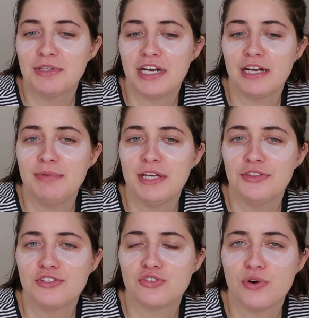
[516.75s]
but then I'd be at
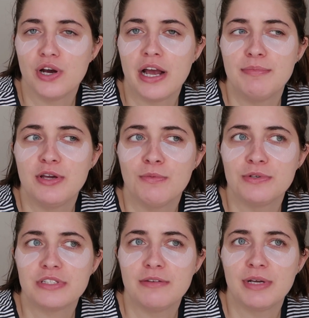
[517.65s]
the store, I'd be
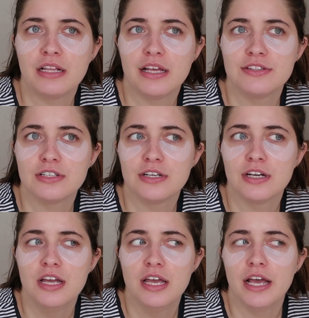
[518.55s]
almost out of my cleanser,